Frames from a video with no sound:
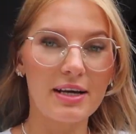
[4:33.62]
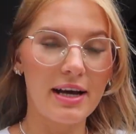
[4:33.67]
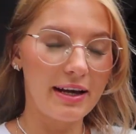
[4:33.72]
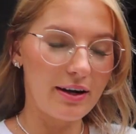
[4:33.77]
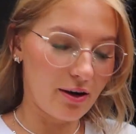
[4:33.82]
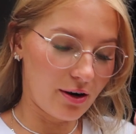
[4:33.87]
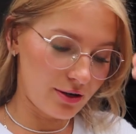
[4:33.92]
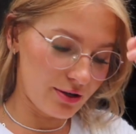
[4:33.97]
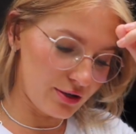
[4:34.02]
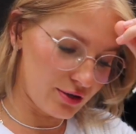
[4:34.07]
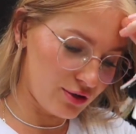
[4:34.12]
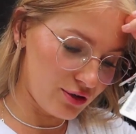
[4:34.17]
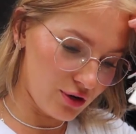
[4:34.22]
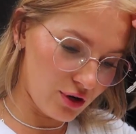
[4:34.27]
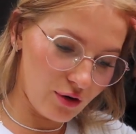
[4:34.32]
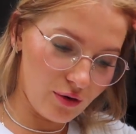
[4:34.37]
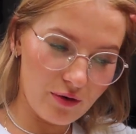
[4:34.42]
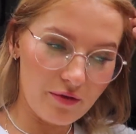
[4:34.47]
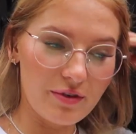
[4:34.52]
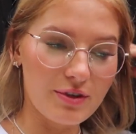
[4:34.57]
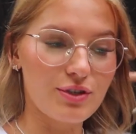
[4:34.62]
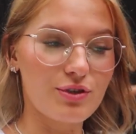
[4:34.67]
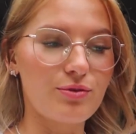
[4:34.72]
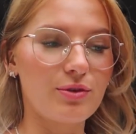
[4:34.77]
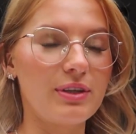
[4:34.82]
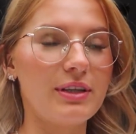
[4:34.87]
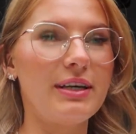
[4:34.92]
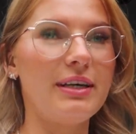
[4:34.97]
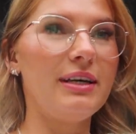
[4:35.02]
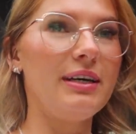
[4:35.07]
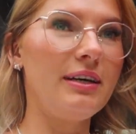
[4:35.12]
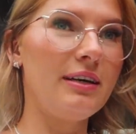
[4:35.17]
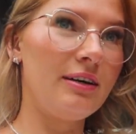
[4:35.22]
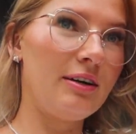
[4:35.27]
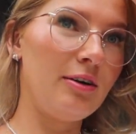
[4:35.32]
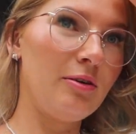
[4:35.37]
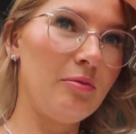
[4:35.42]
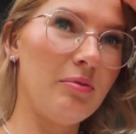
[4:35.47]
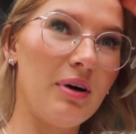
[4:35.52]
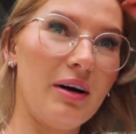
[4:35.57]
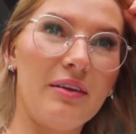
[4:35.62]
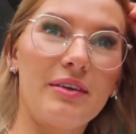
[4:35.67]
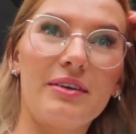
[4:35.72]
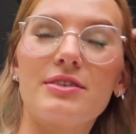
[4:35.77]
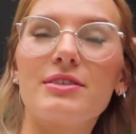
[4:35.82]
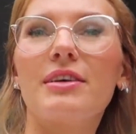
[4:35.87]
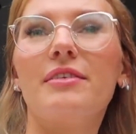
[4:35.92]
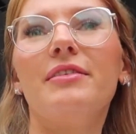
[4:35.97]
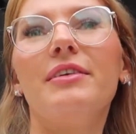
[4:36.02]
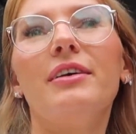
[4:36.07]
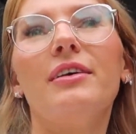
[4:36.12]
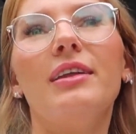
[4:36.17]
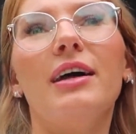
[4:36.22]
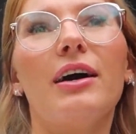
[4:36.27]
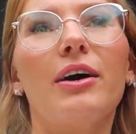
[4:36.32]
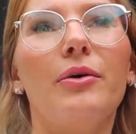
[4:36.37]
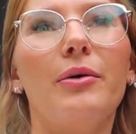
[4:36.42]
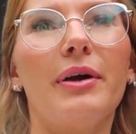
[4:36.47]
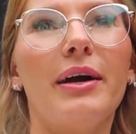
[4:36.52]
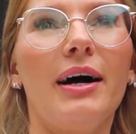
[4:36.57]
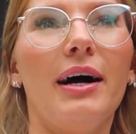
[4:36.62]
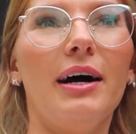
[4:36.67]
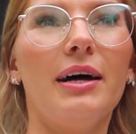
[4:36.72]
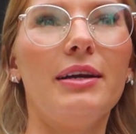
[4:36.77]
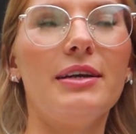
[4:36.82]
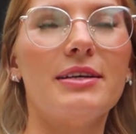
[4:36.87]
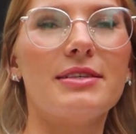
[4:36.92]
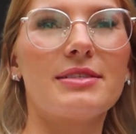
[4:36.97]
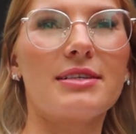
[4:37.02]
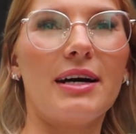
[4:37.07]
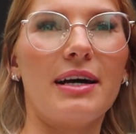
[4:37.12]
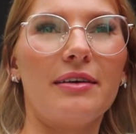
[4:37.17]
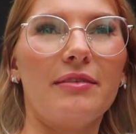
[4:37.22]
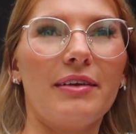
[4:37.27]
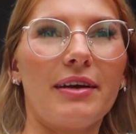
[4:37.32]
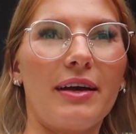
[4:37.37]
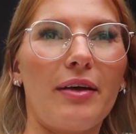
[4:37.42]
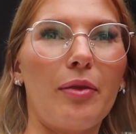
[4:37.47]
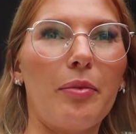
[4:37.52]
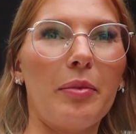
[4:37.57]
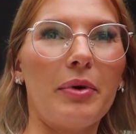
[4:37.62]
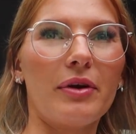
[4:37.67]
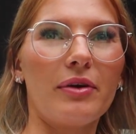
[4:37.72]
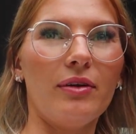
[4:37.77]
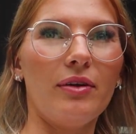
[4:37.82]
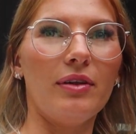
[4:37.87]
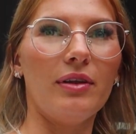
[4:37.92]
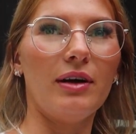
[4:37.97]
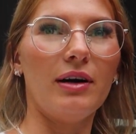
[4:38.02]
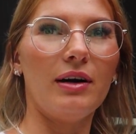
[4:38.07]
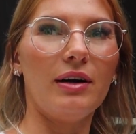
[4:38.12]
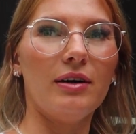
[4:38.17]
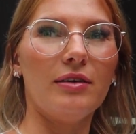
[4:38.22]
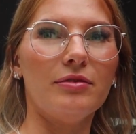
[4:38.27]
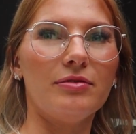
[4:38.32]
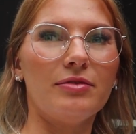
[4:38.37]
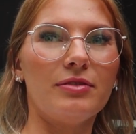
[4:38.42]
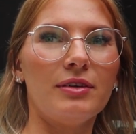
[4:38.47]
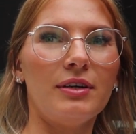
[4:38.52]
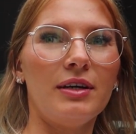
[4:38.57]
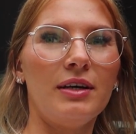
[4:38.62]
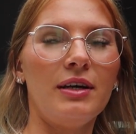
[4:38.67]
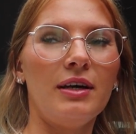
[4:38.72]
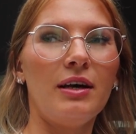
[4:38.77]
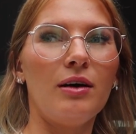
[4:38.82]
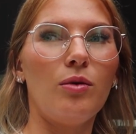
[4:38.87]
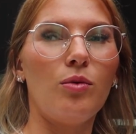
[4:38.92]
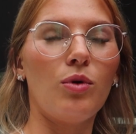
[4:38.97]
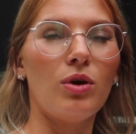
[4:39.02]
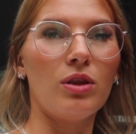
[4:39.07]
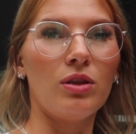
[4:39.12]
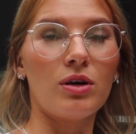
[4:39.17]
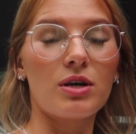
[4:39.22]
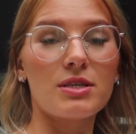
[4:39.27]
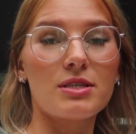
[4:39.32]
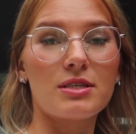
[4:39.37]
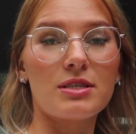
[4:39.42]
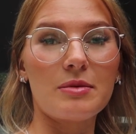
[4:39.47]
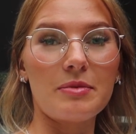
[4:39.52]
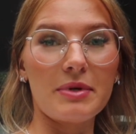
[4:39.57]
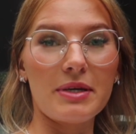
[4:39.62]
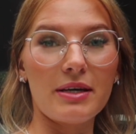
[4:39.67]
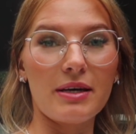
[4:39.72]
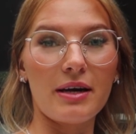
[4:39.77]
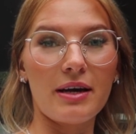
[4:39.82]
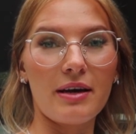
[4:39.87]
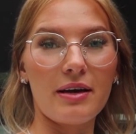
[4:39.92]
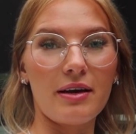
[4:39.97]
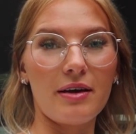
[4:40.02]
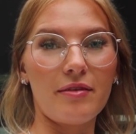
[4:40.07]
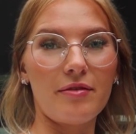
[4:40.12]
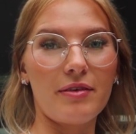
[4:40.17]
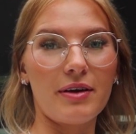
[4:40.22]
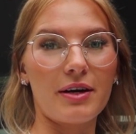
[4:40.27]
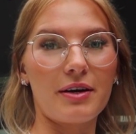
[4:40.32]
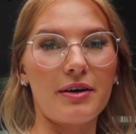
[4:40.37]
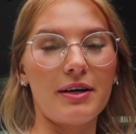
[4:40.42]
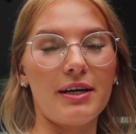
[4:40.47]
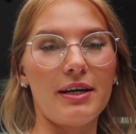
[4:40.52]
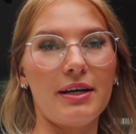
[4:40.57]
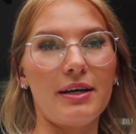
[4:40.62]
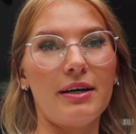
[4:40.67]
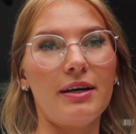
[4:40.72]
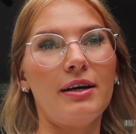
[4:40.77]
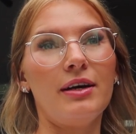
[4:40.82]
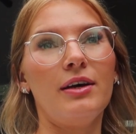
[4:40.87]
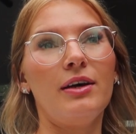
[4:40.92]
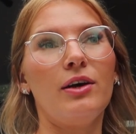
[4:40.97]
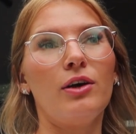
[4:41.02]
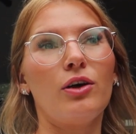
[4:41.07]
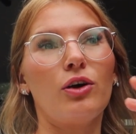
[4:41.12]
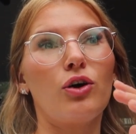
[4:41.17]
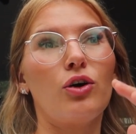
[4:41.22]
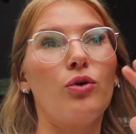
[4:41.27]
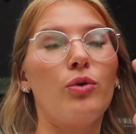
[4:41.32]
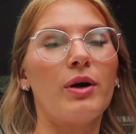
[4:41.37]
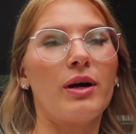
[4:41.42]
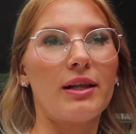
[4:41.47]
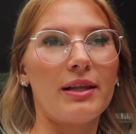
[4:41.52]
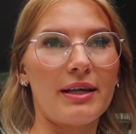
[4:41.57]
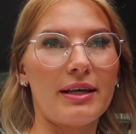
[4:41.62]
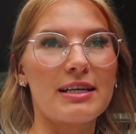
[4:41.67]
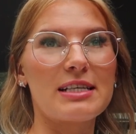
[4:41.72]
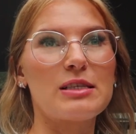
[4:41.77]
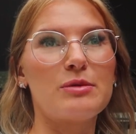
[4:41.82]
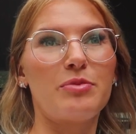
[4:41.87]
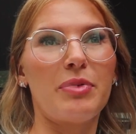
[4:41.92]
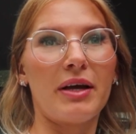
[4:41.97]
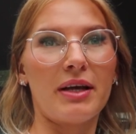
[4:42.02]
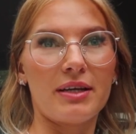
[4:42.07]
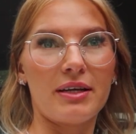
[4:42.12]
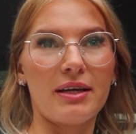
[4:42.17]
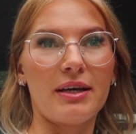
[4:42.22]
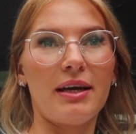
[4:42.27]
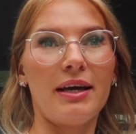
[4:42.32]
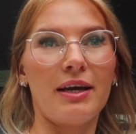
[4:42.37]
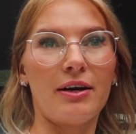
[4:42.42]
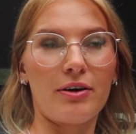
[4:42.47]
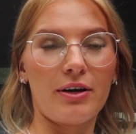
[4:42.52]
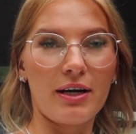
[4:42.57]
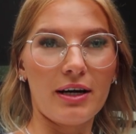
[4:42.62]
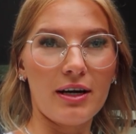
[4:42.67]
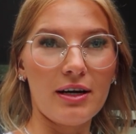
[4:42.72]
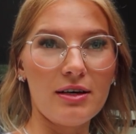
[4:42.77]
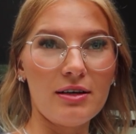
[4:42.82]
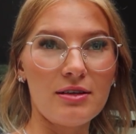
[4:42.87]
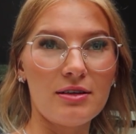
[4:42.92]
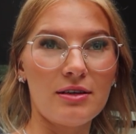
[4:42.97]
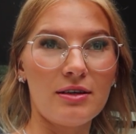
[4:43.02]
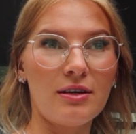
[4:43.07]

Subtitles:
kind of hard to show visually, but there's definitely a lot going on. It's kind of like in the middle of what looks to be a very quickly expanding area.